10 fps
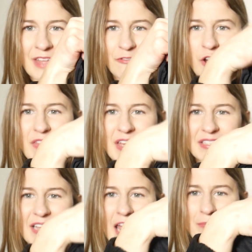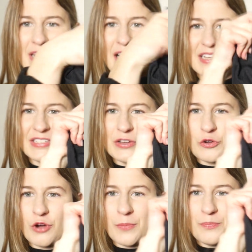They've got that same nice
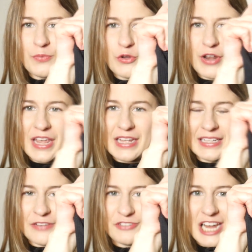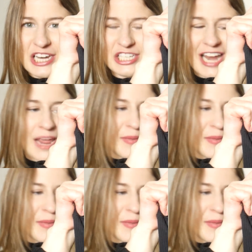little booty lifting shape